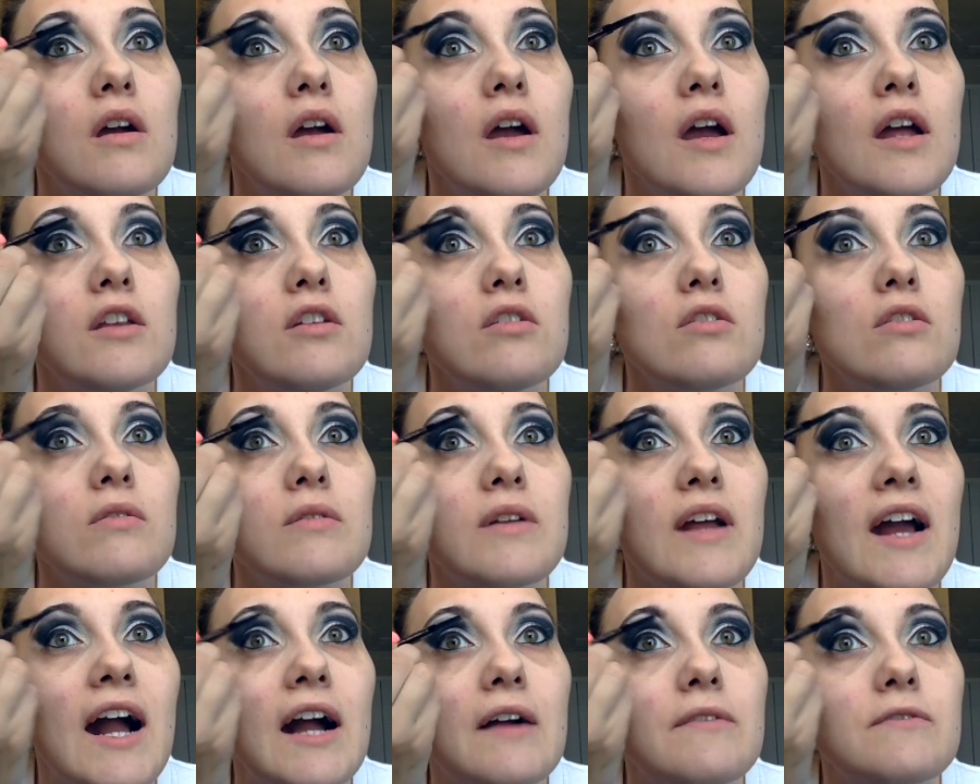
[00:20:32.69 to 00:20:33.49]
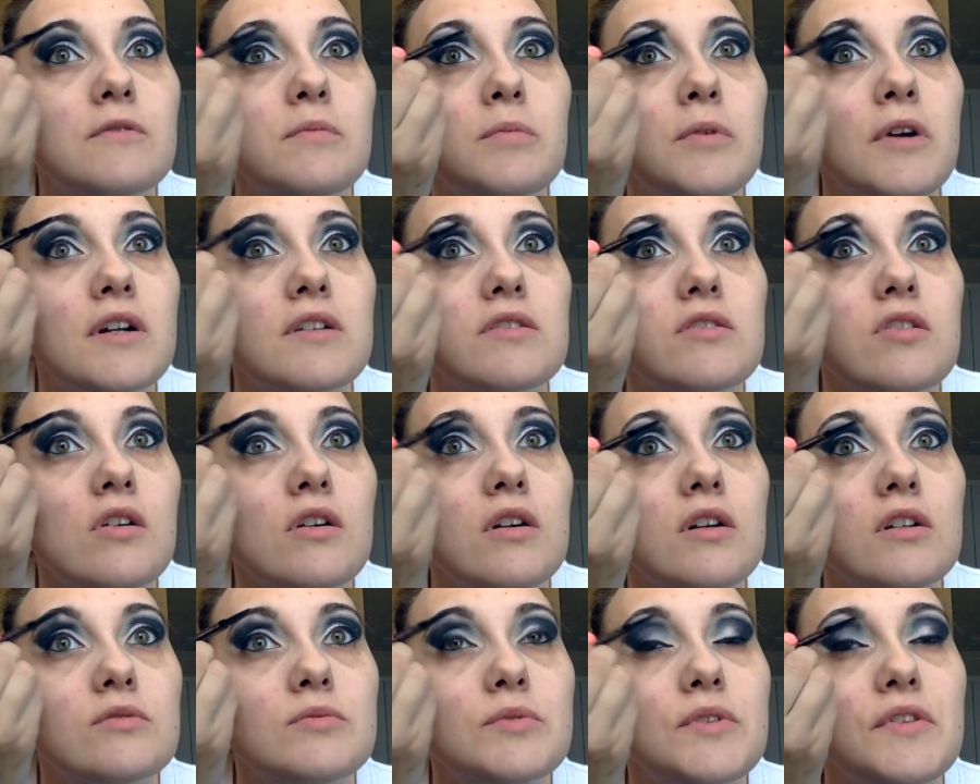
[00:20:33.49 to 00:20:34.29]
And you don't have to press
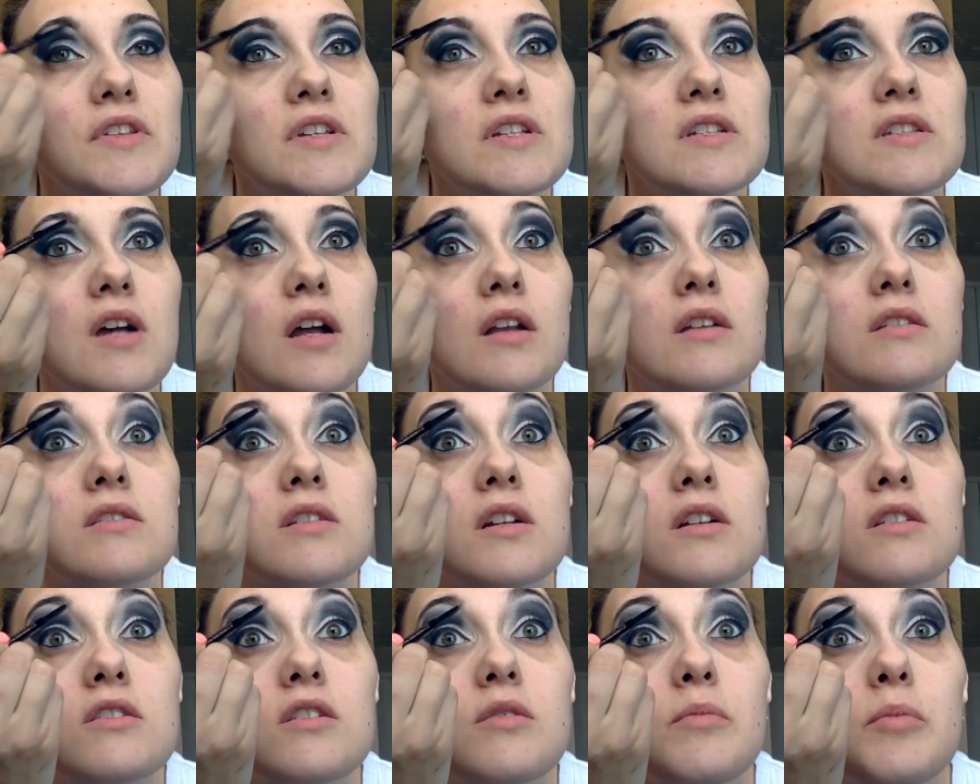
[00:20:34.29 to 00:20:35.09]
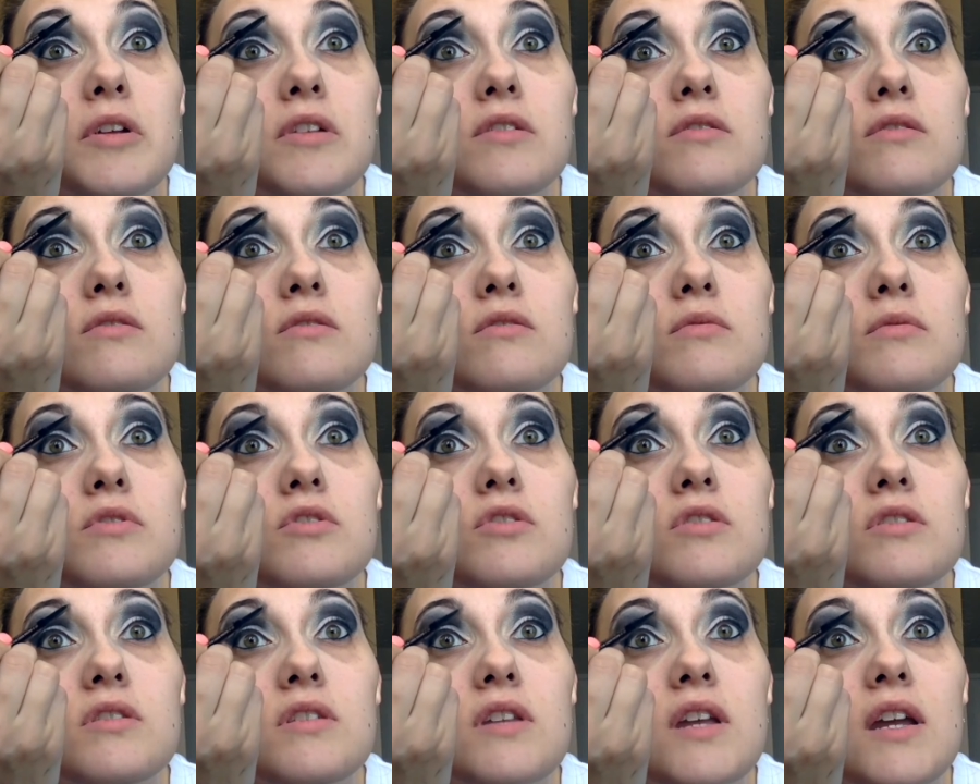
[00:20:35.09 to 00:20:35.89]
hard with these Anastasia pencils, which
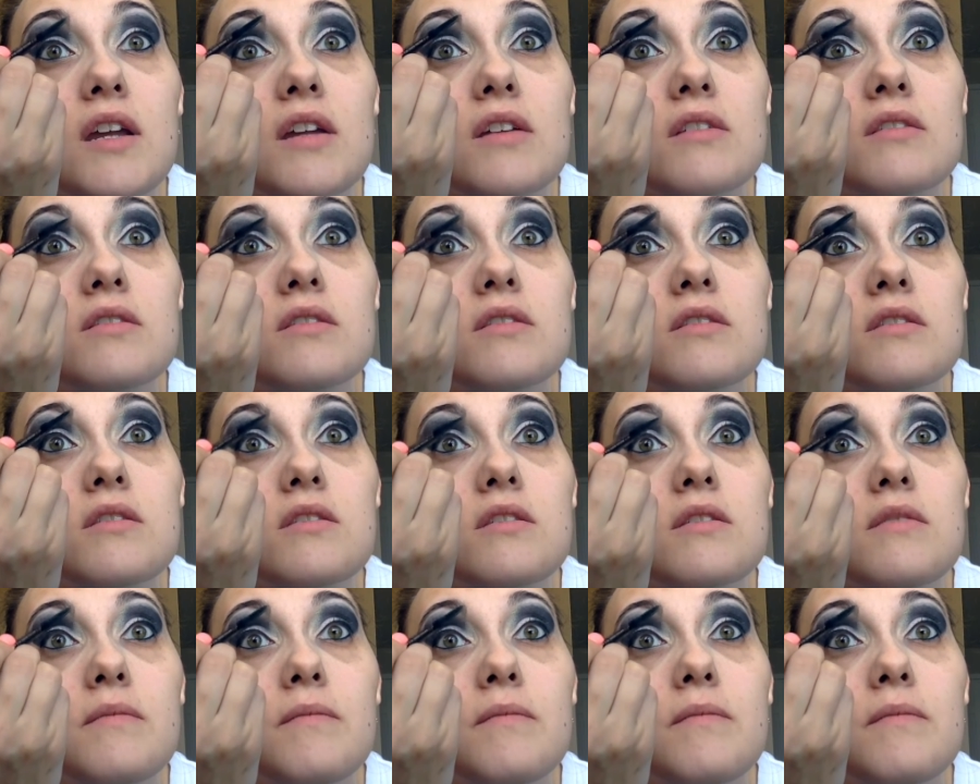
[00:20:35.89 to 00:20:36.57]
is nice.